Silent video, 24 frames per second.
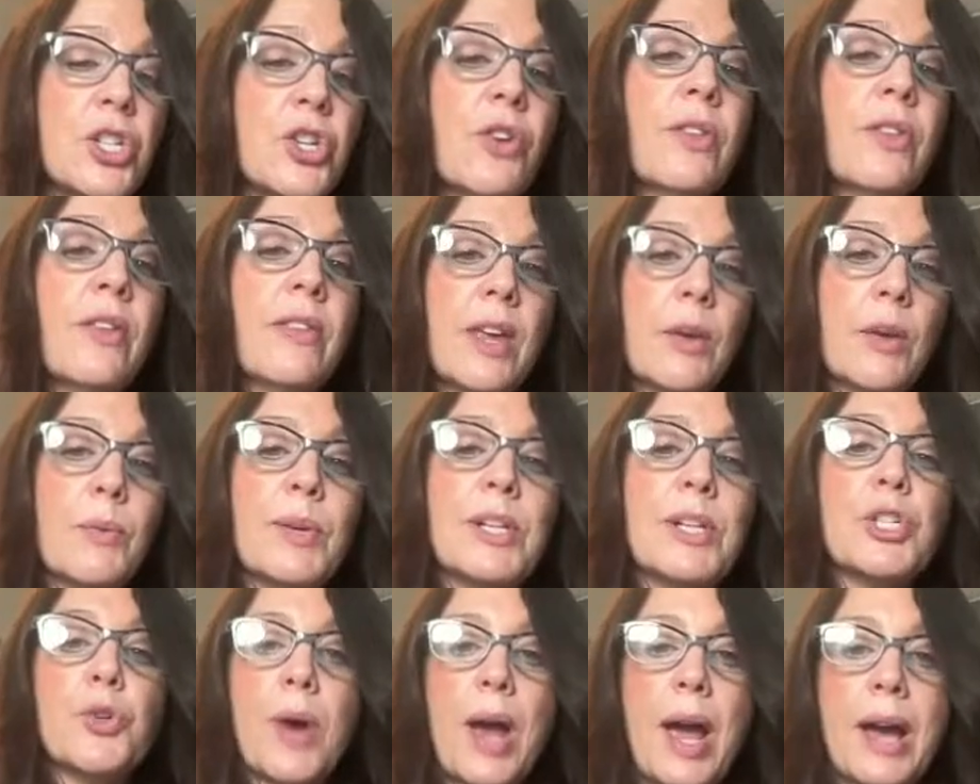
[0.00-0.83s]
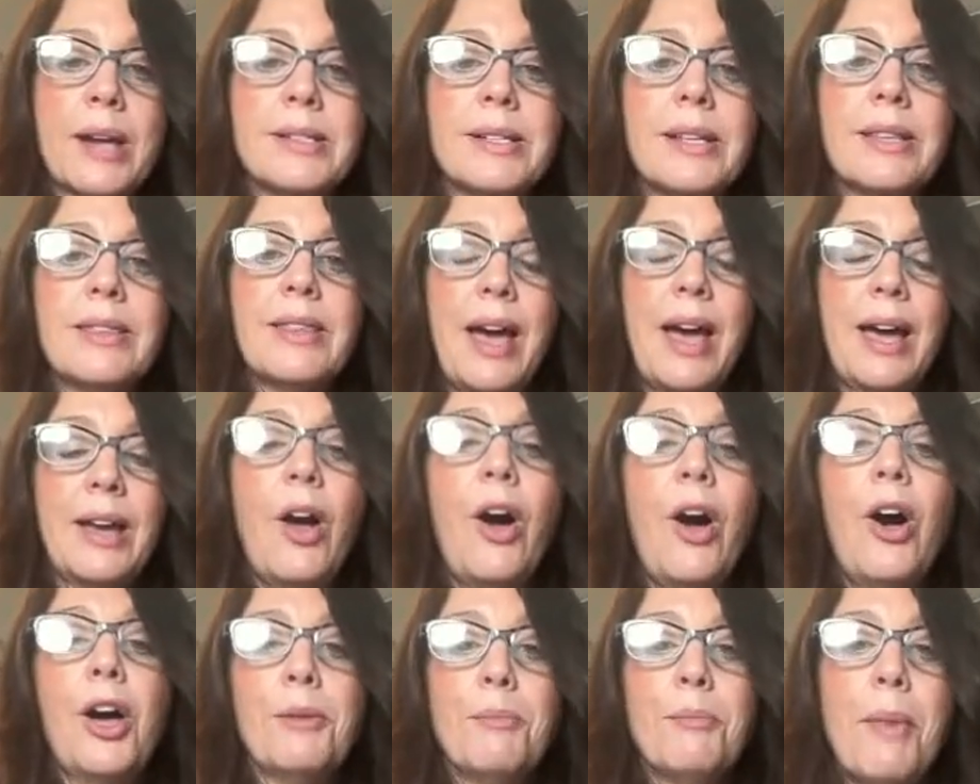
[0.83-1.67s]
sure that they retracted that
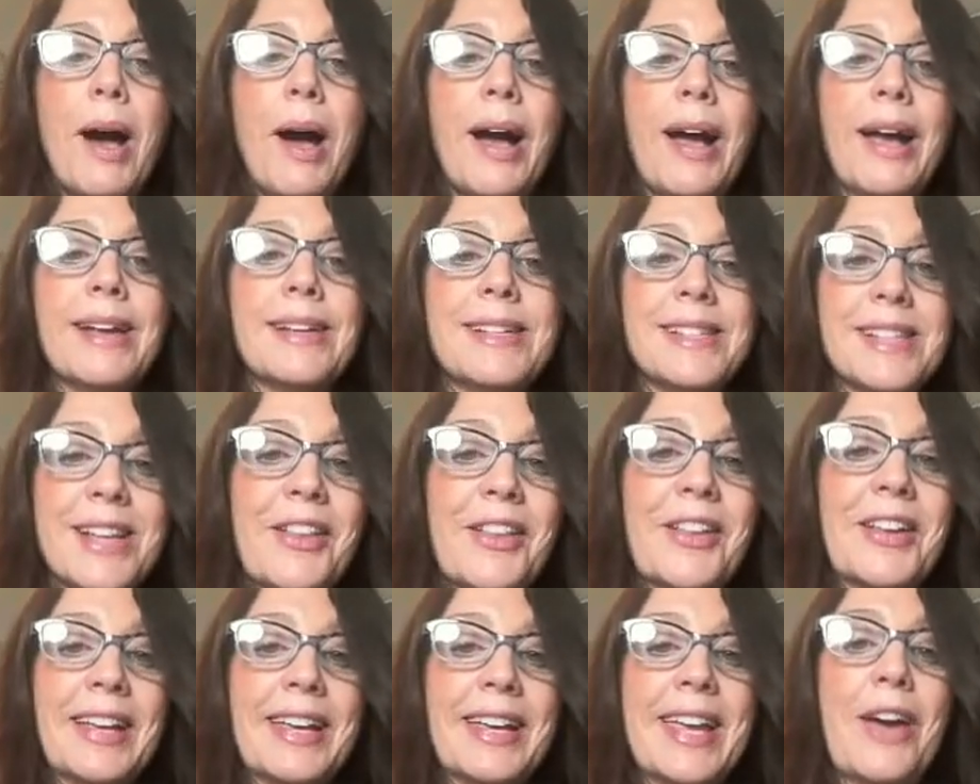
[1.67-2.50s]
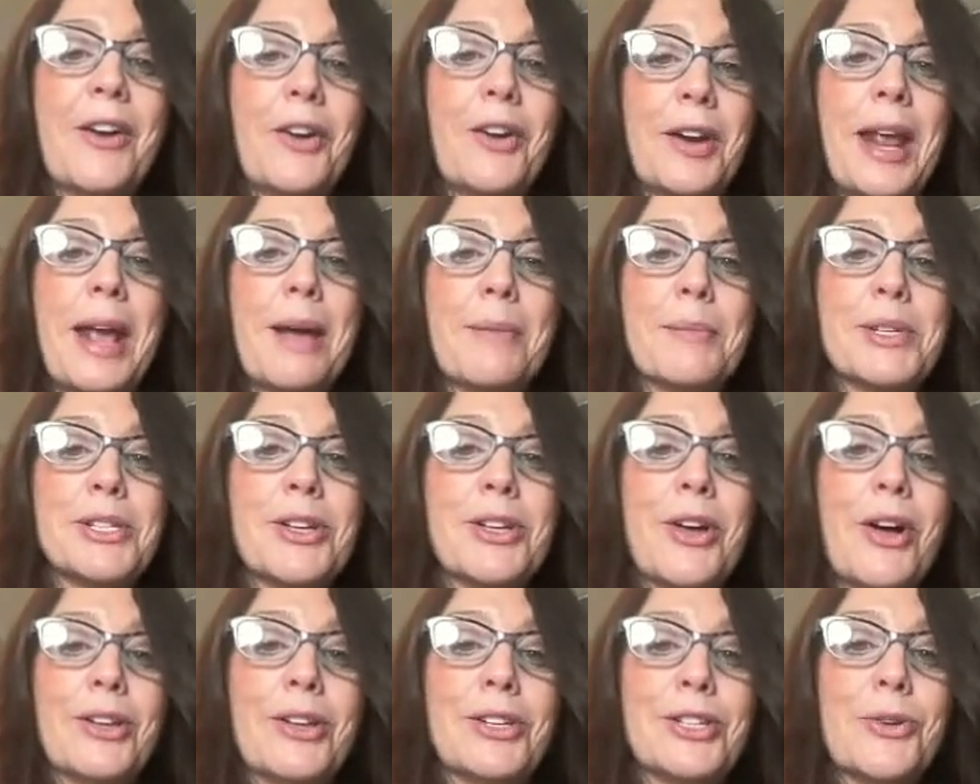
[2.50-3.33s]
on my selling account on
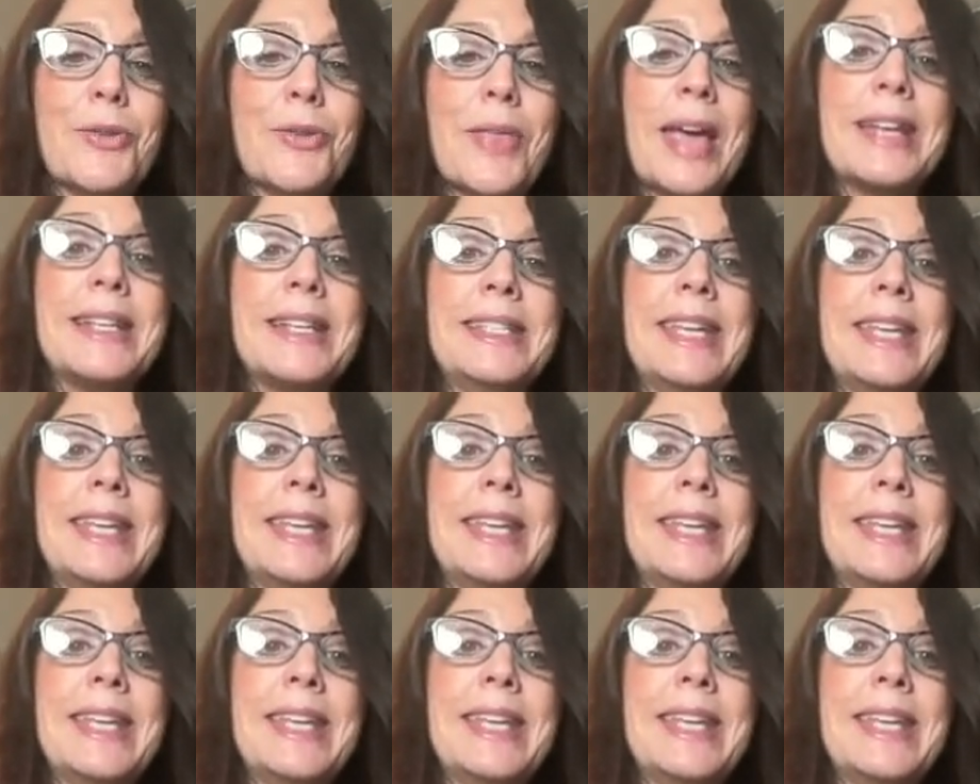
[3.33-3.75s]
Amazon. So that